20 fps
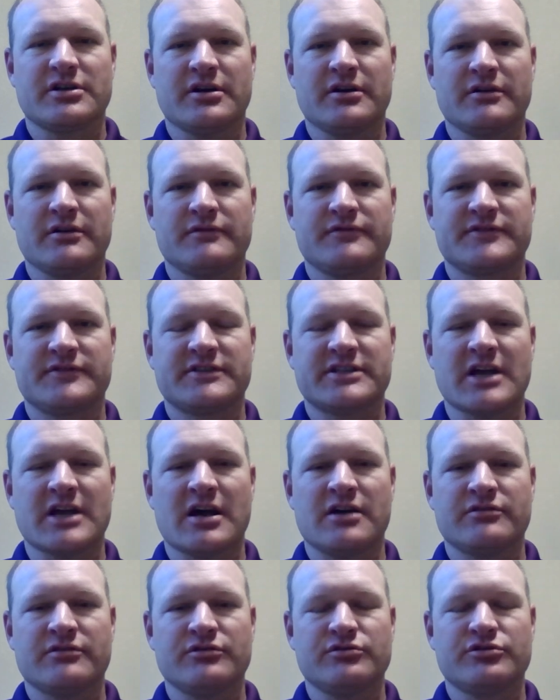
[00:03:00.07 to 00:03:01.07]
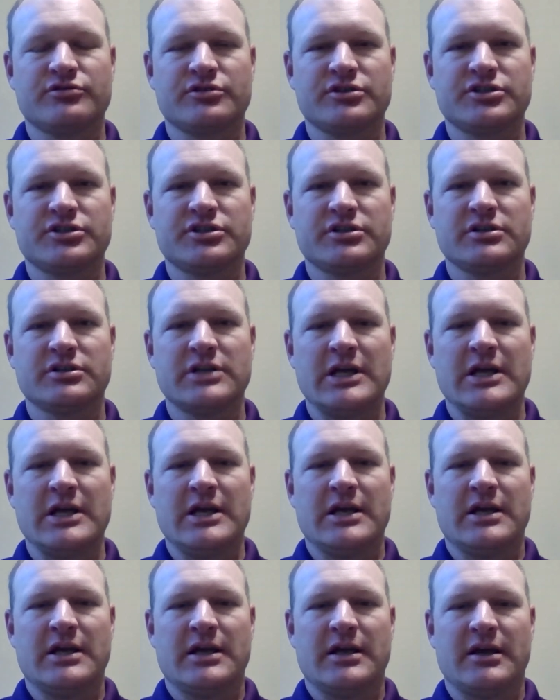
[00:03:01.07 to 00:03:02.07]
of sow nutrition
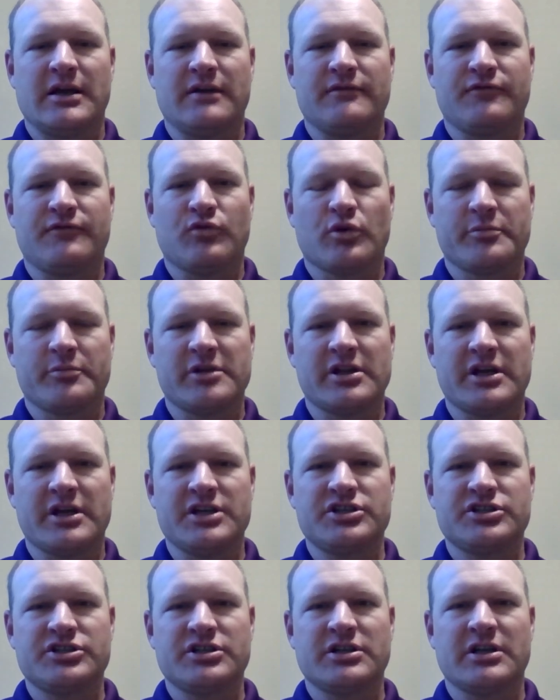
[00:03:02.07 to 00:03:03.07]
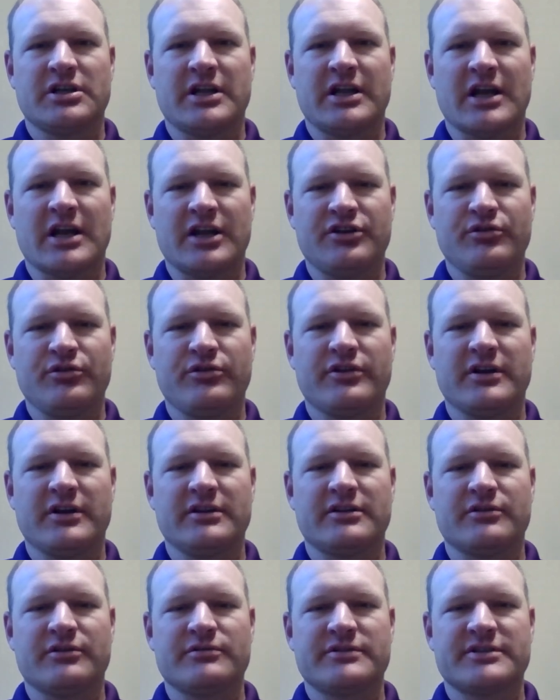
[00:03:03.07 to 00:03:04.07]
and formulation, and I do
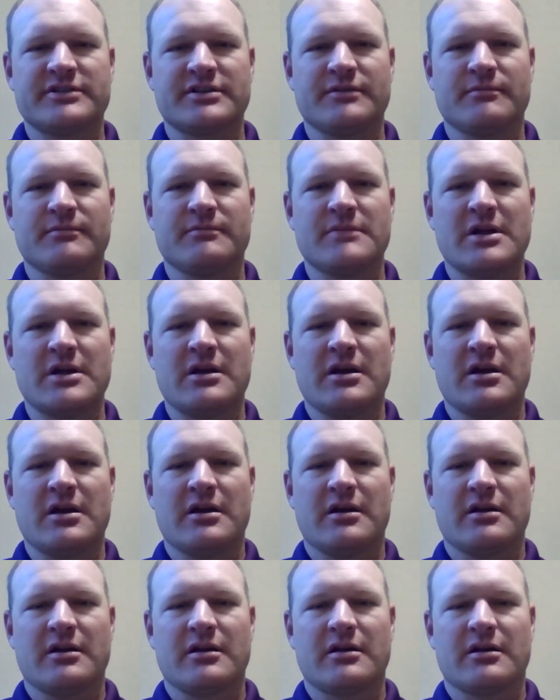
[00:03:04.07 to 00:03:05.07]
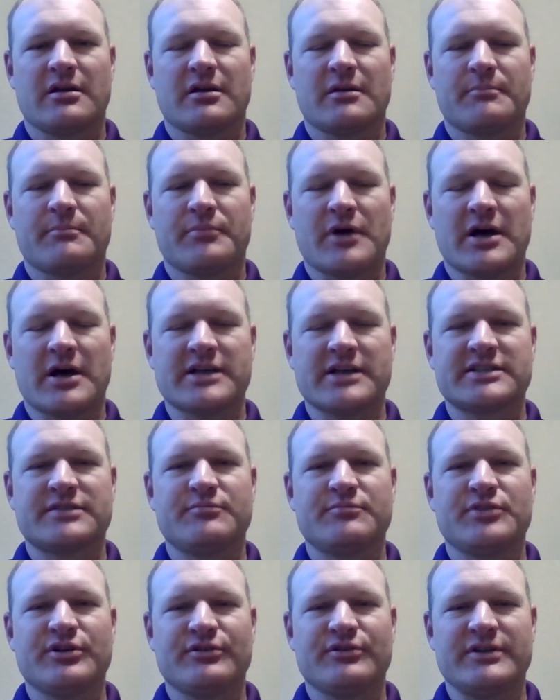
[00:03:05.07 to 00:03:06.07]
think there's some
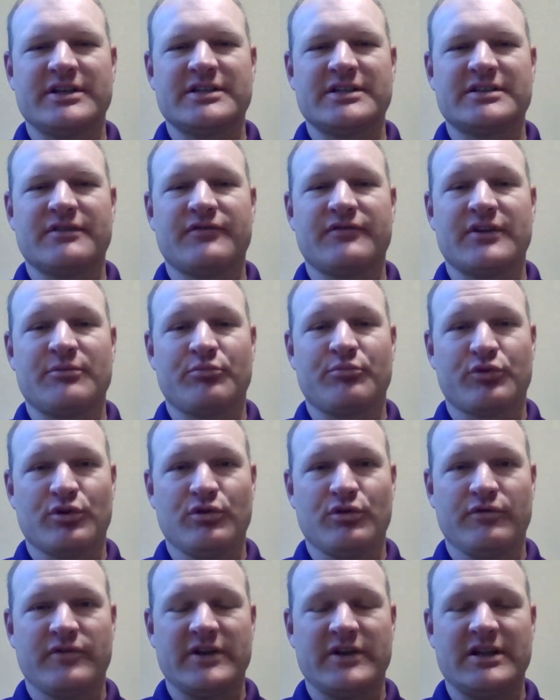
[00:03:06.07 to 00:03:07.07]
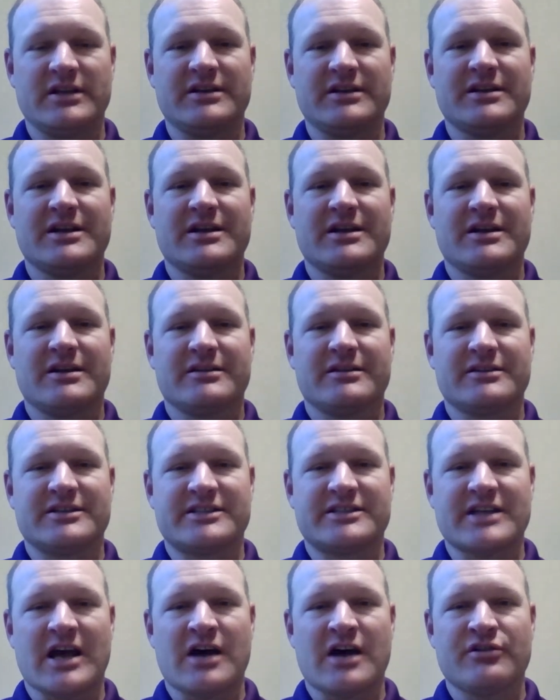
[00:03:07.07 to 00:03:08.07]
possibilities of improving the
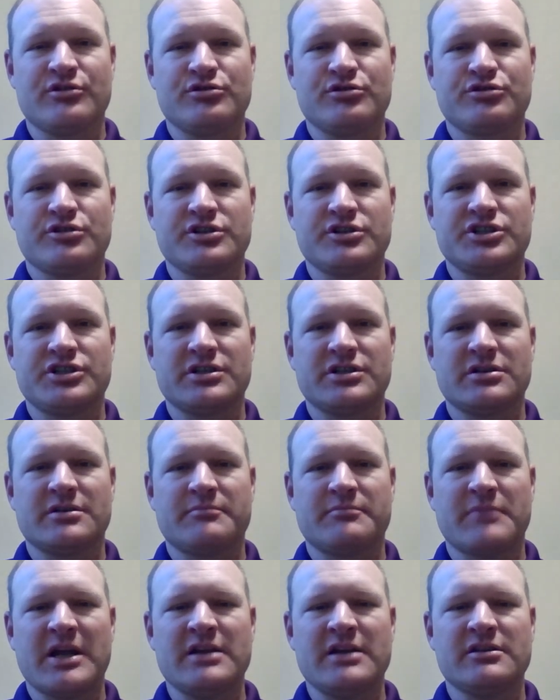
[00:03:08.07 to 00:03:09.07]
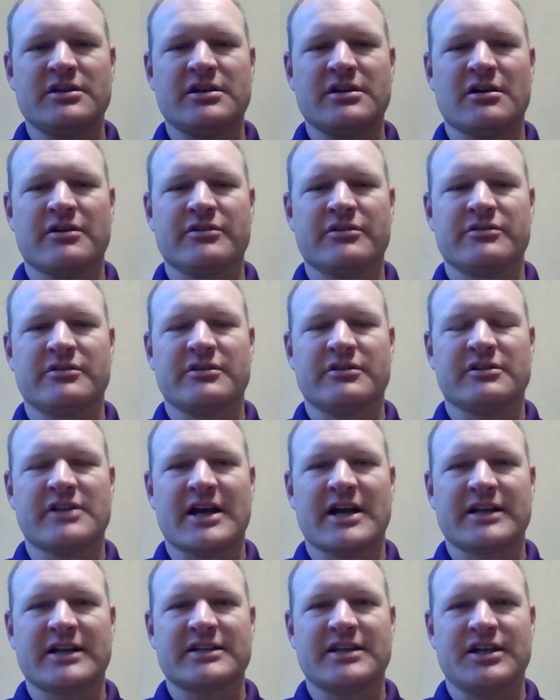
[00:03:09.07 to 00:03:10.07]
sow nutrition, mainly on the
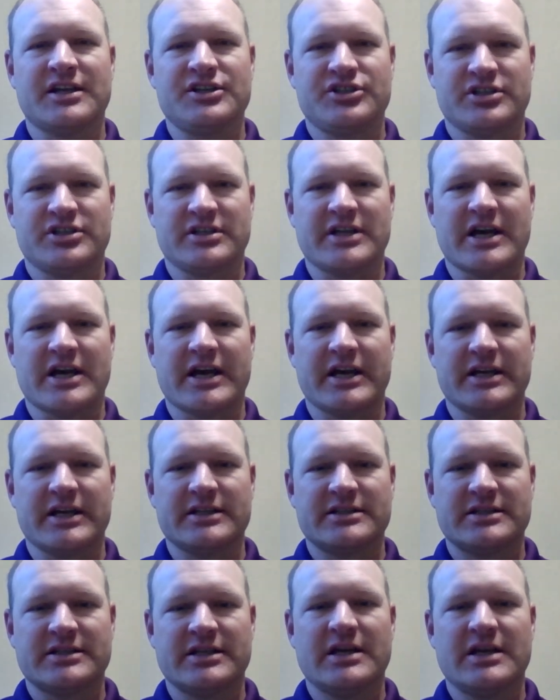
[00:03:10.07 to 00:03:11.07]
lactation diet.